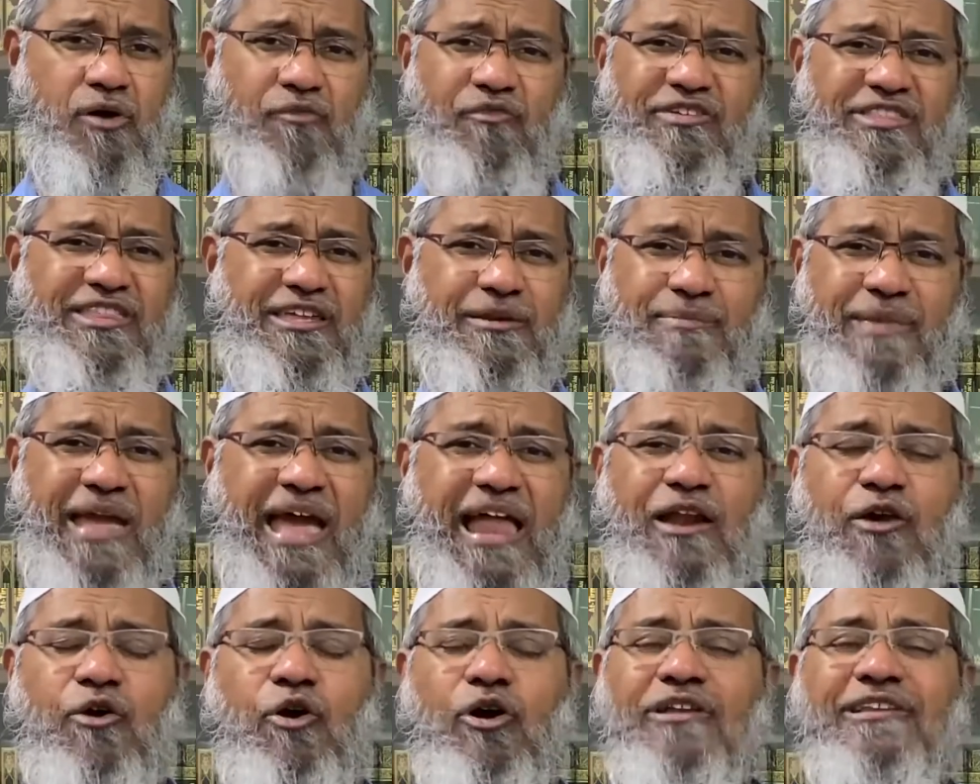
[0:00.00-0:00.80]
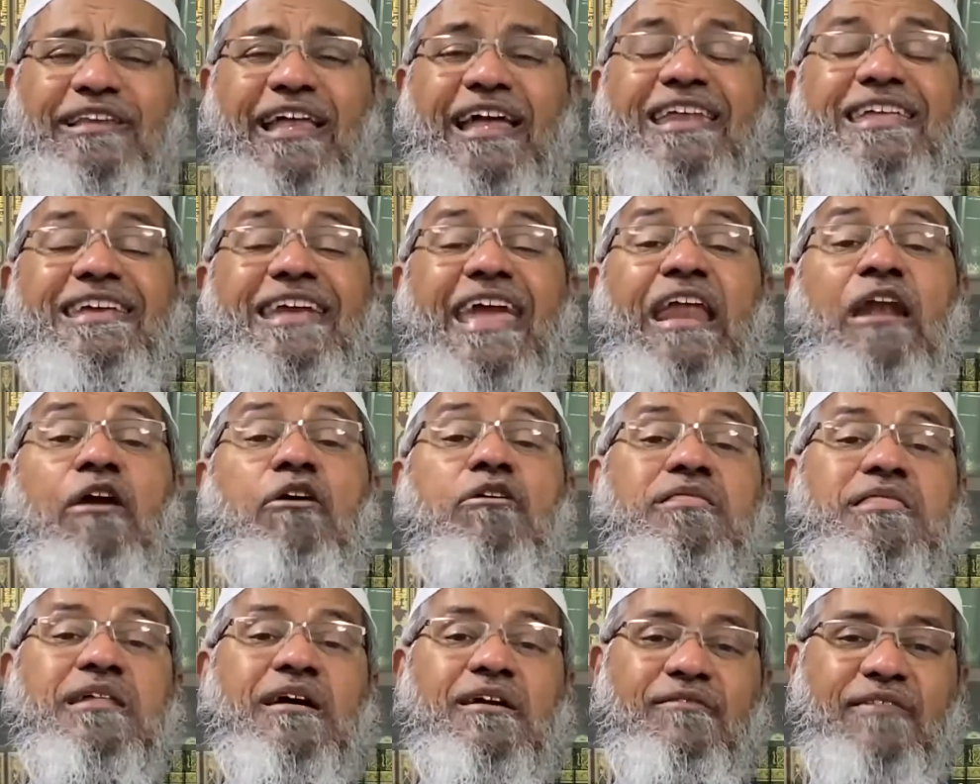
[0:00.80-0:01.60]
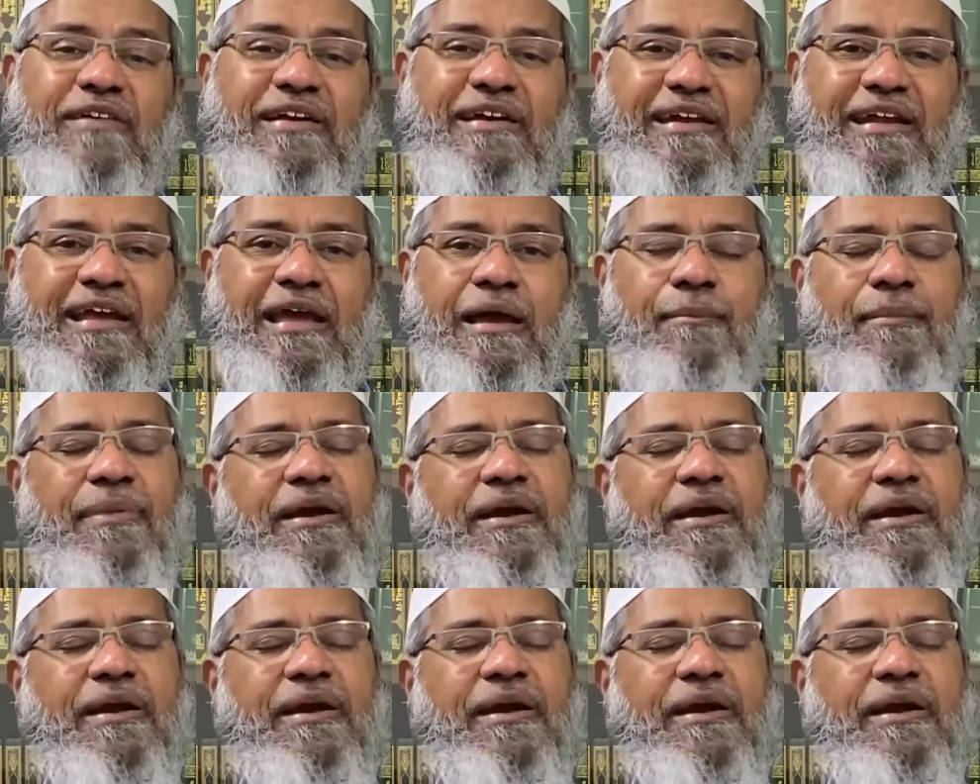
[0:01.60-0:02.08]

or whether it be alcohol, then he cannot serve it.